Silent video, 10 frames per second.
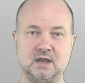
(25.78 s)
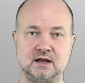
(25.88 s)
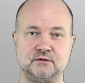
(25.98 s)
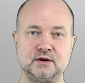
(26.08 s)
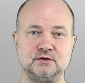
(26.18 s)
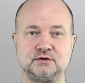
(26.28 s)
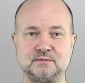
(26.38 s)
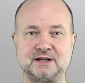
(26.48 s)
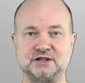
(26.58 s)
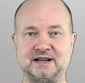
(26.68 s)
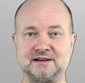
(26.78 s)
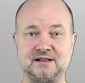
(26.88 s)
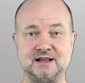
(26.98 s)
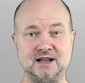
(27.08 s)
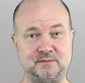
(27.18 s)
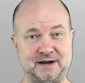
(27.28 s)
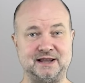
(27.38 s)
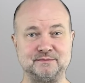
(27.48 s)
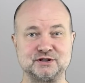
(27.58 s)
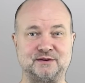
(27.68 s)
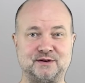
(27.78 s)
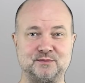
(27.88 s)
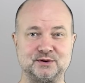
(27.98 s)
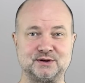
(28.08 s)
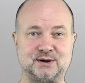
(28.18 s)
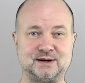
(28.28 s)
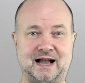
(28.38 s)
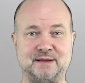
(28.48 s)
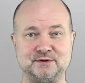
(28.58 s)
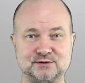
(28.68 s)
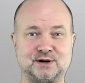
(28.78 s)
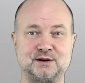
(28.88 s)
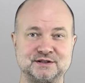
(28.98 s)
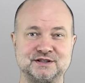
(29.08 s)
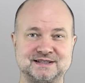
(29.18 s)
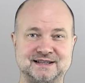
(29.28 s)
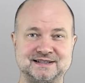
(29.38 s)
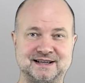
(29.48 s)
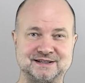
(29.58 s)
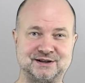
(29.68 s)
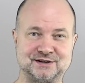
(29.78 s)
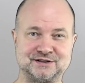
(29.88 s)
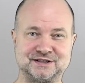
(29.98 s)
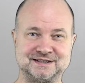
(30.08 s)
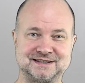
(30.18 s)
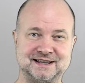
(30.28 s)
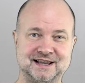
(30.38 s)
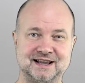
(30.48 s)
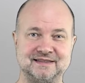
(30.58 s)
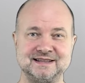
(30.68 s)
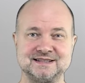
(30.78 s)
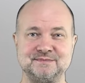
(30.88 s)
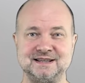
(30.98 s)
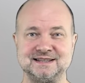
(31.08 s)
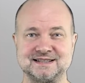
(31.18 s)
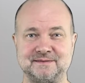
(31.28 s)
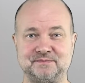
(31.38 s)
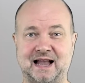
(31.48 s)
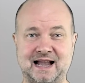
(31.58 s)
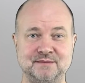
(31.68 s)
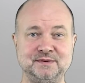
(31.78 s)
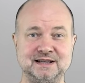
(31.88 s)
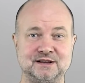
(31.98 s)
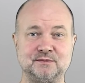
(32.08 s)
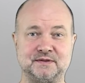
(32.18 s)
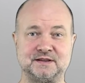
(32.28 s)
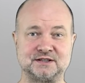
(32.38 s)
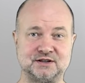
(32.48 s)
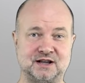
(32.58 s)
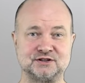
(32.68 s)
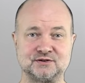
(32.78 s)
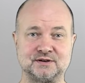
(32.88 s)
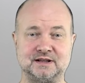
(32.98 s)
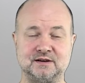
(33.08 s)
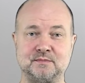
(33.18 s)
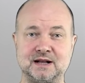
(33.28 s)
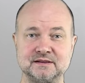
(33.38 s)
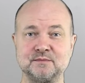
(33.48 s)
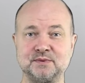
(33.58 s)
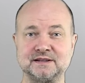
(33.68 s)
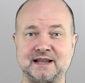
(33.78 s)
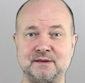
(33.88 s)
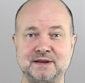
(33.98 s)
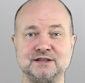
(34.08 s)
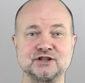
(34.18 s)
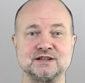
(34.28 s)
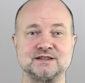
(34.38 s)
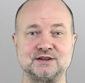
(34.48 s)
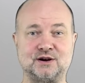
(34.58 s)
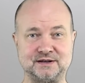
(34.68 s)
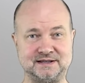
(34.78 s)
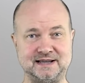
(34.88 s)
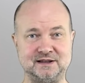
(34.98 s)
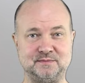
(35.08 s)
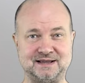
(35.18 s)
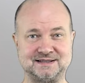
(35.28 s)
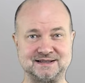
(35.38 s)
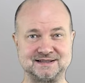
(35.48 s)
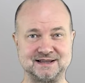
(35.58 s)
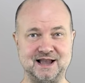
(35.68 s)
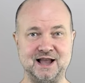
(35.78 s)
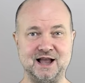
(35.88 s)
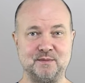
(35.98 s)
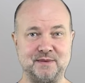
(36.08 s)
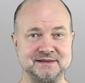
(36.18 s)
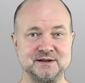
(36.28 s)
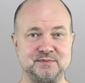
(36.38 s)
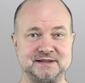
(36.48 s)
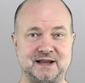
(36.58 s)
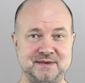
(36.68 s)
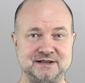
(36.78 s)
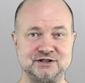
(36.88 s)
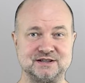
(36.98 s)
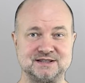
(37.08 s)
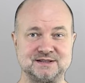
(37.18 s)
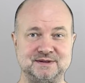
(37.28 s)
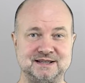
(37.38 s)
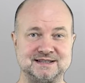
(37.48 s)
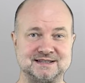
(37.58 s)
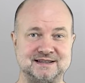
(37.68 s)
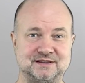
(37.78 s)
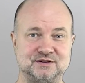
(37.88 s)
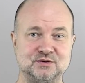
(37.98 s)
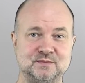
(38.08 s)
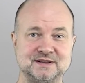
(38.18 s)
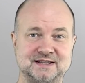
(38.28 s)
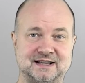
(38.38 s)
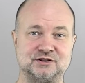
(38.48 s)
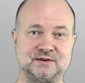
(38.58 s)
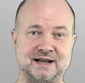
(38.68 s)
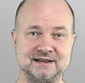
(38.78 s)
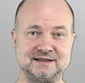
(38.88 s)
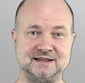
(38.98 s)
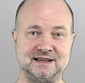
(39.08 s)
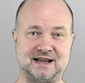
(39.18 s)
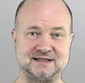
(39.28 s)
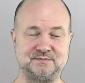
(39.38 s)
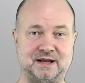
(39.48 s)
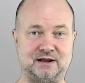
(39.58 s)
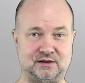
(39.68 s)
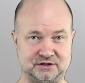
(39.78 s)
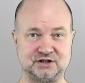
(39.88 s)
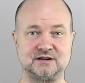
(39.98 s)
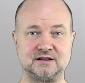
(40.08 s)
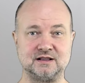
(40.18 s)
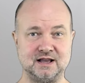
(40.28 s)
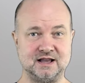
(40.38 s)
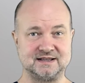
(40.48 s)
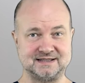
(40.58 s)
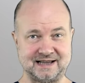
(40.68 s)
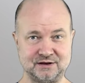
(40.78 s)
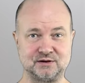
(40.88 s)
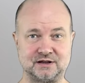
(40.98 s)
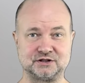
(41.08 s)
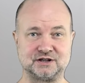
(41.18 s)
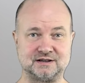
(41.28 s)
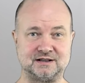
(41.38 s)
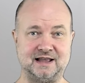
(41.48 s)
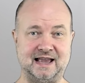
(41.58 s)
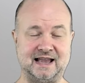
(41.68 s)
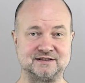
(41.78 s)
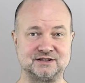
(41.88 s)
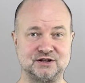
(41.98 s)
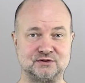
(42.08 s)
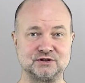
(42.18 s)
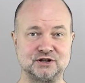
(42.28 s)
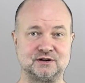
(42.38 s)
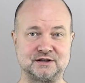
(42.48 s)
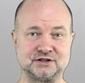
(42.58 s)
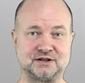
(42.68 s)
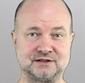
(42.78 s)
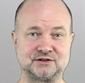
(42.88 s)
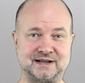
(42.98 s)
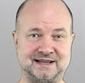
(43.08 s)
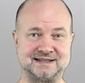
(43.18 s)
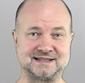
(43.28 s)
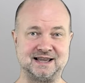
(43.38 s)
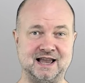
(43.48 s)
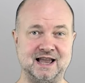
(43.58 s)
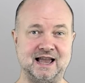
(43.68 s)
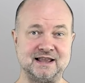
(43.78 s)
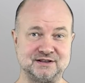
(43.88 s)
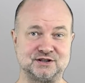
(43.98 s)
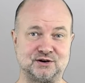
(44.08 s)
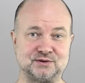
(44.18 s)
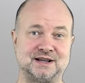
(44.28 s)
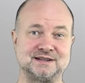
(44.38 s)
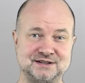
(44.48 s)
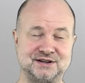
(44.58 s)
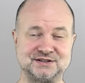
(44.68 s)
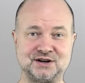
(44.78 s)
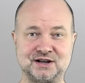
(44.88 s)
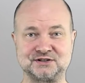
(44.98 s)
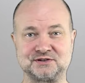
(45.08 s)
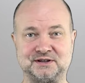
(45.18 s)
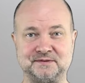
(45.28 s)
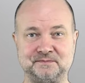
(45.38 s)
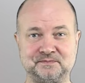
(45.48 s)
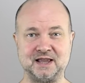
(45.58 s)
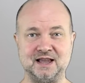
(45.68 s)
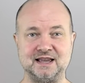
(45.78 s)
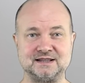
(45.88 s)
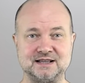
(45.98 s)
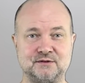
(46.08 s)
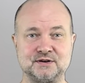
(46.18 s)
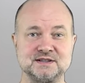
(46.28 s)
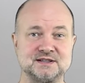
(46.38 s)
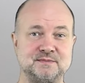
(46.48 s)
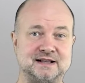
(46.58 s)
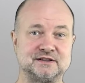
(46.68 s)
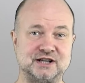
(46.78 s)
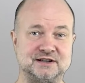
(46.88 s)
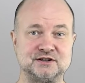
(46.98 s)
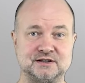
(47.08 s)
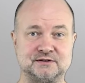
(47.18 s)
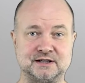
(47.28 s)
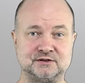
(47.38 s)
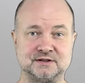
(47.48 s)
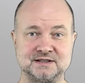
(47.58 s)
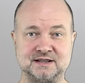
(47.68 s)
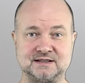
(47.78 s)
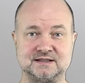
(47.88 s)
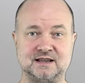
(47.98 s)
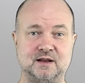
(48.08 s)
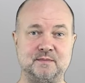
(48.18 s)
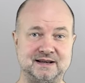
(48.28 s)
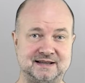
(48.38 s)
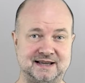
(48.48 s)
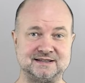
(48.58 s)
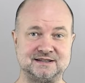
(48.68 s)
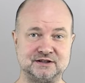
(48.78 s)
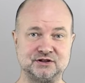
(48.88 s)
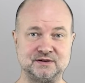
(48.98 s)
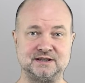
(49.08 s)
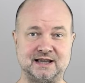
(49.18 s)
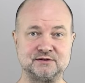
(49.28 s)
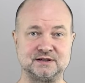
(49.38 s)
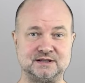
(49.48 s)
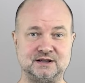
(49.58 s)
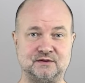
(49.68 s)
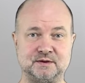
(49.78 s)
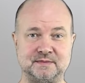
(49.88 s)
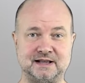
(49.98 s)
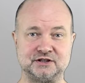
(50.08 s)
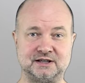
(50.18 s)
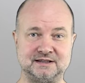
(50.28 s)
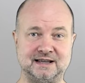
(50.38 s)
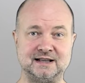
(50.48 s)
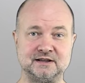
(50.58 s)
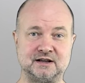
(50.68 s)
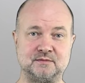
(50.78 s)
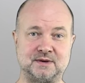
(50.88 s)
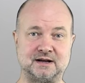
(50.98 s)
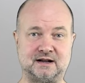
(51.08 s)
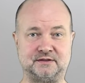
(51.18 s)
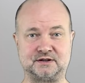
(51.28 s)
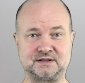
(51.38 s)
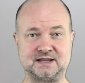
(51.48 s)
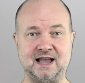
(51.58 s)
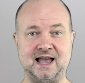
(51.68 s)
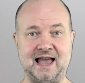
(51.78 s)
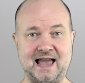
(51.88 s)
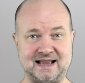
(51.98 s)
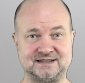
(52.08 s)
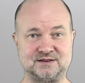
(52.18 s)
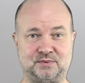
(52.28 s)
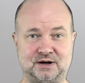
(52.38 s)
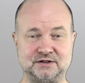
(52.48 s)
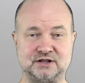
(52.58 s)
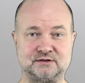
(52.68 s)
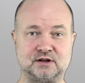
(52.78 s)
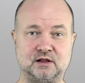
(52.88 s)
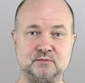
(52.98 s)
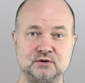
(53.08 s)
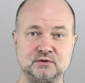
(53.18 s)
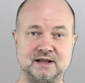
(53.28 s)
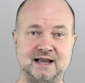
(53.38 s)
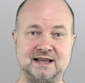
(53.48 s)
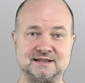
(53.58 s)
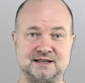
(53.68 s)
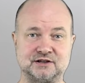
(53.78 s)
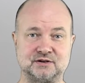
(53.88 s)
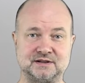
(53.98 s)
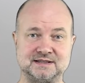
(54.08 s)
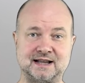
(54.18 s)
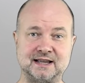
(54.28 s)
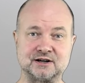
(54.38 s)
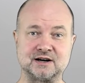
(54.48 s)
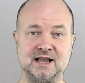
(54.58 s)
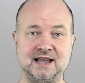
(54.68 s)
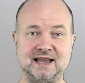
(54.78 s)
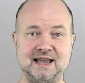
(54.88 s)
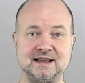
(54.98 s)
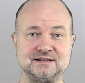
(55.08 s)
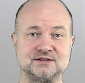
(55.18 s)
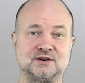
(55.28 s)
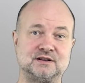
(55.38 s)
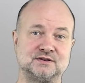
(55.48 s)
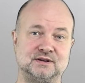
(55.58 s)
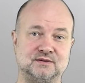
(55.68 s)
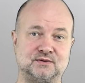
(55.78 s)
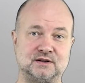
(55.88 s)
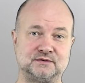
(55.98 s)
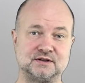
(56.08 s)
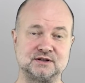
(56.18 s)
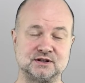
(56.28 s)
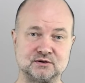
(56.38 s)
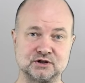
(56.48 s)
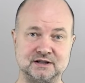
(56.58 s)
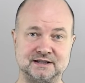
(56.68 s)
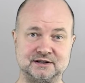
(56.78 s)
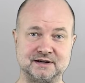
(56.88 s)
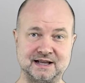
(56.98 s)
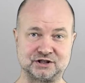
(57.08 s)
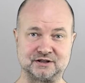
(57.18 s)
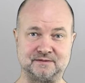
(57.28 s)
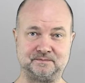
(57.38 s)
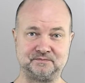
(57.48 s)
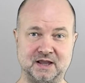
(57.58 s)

If you're new to my channel, my name is Stefan Buntrock. I'm a urologist and sexologist. This means I am dealing with testosterone in multiple dimensions on a daily basis. Multiple dimensions means that human sexuality has biological, psychological, and sociological traits. And so does testosterone. It governs male gender characteristics, maintains tissue integrity of the male genitalia, among others, acts upon general mood and sexual desire, and is also involved in social interaction.